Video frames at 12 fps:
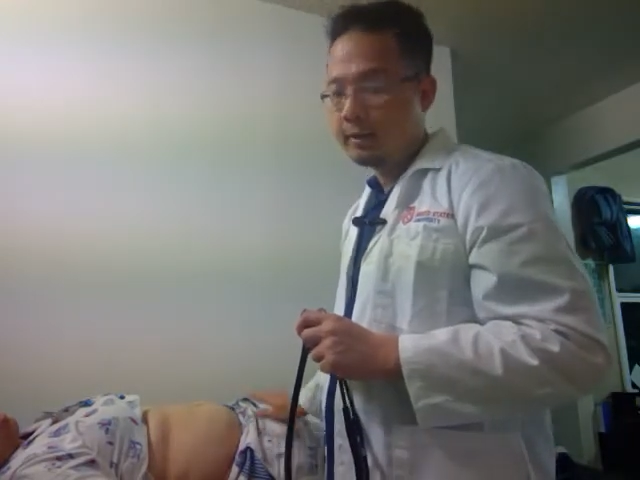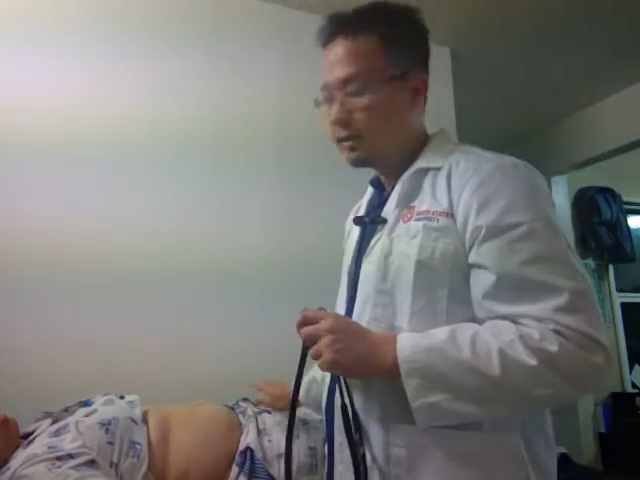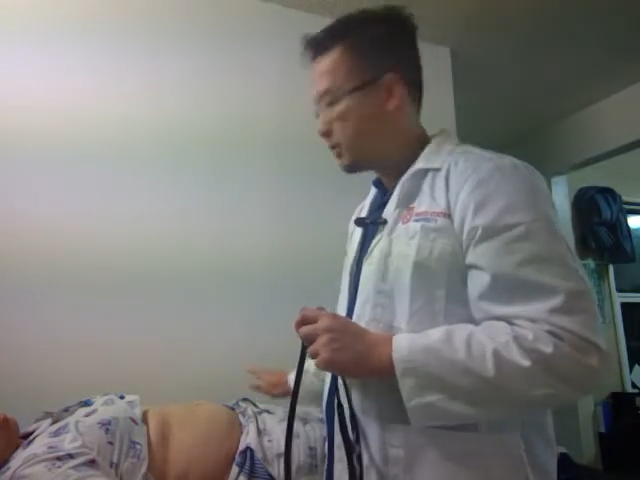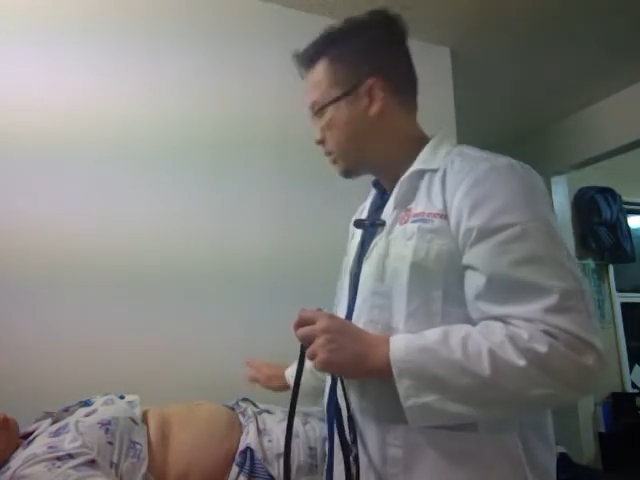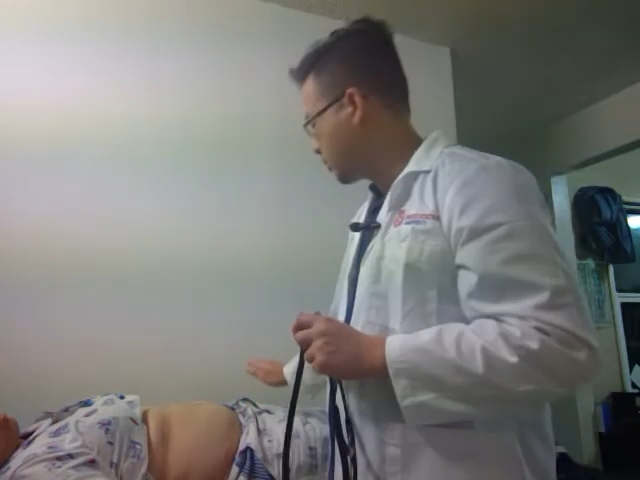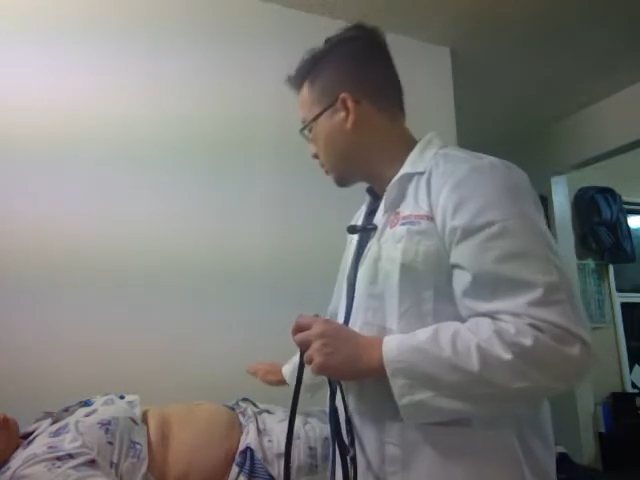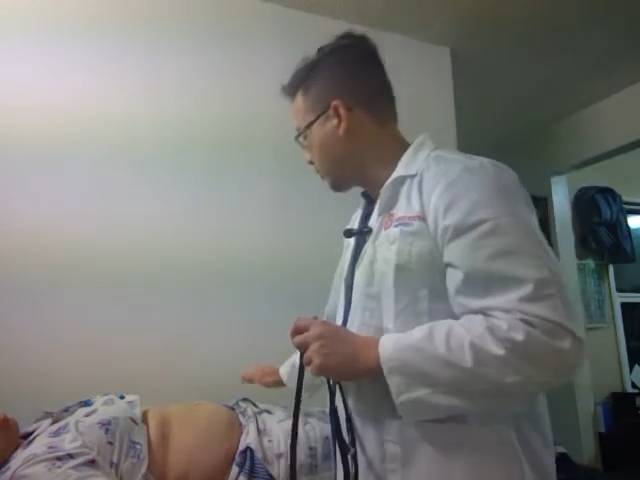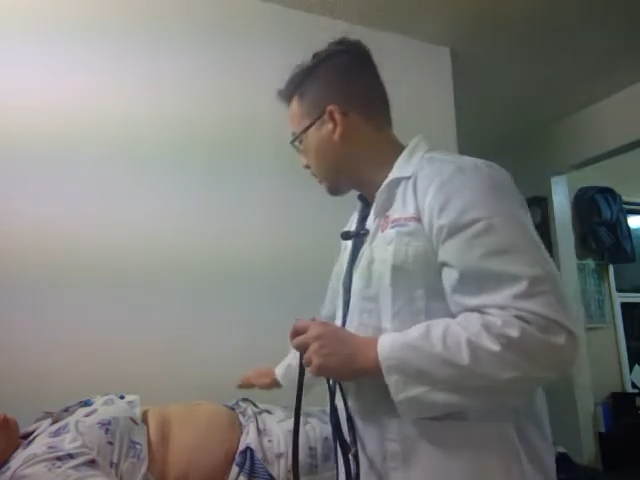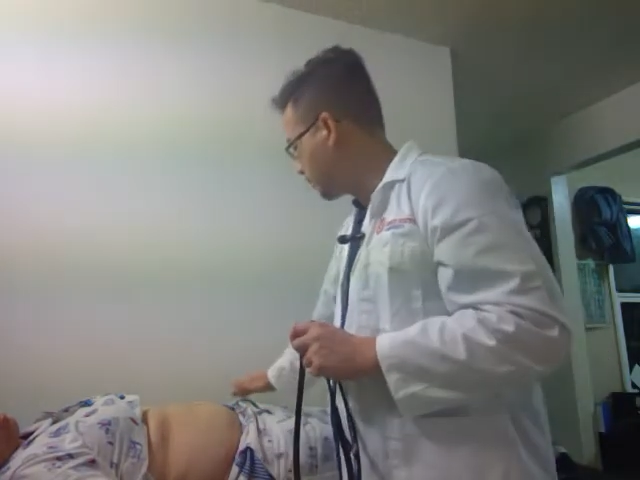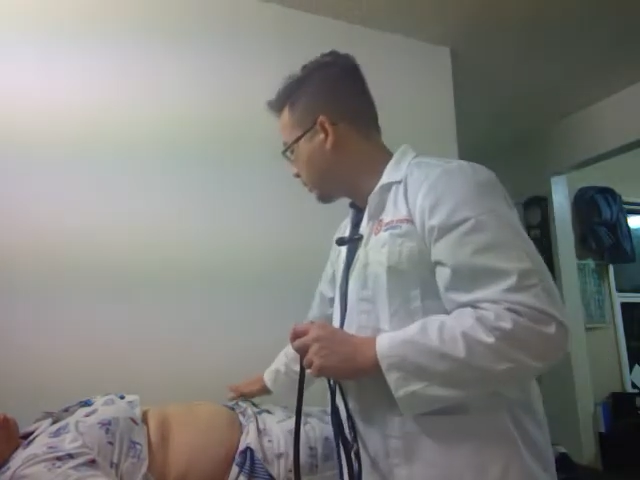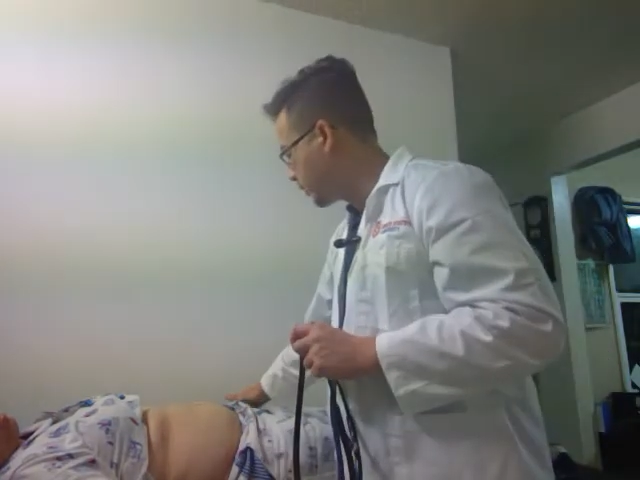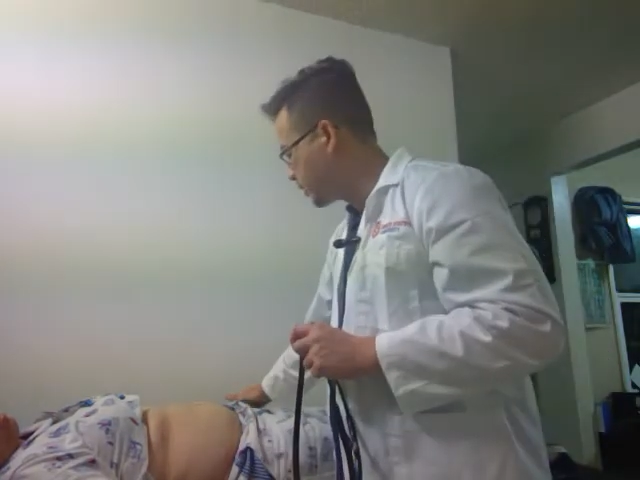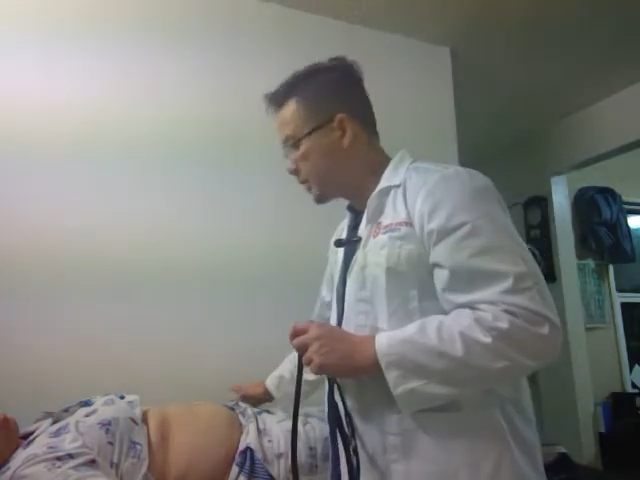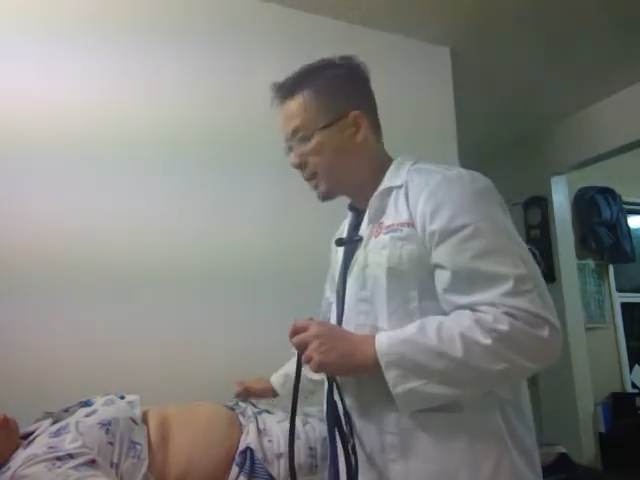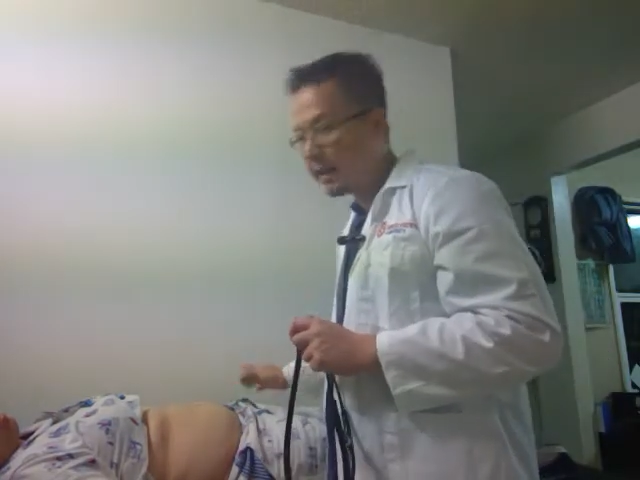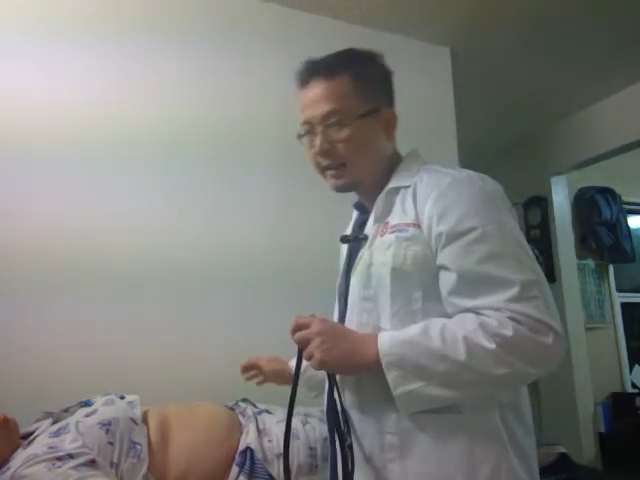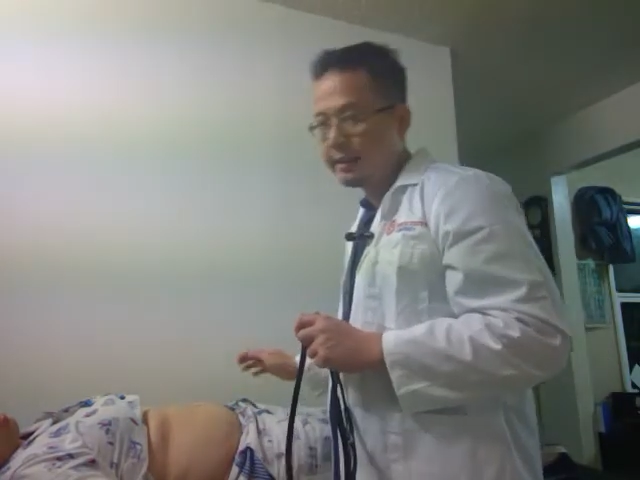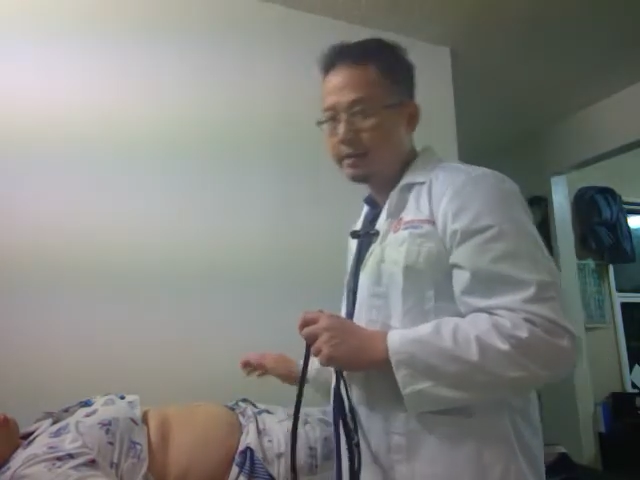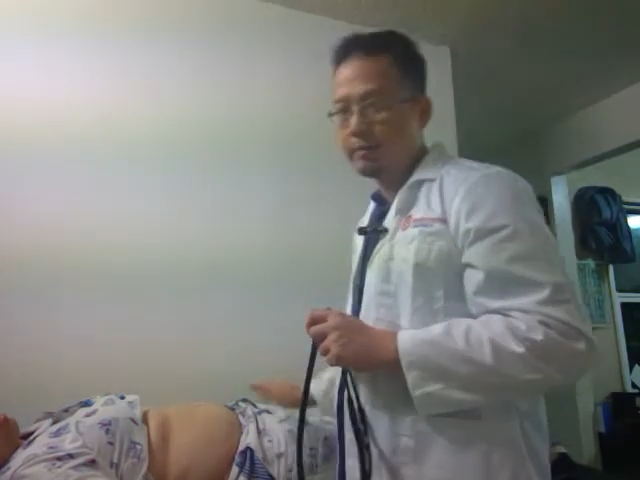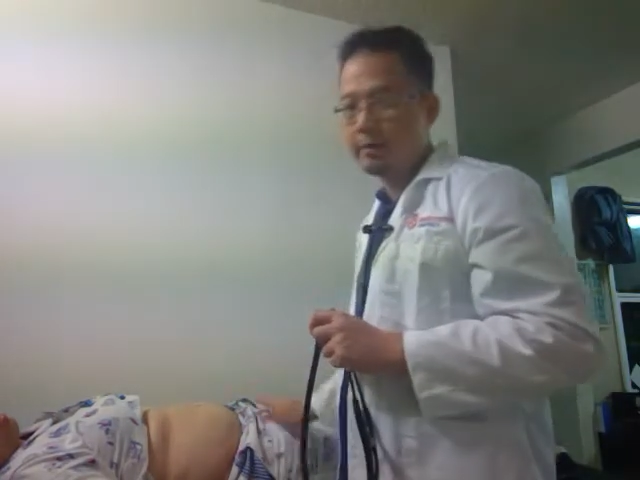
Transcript: So on both sides,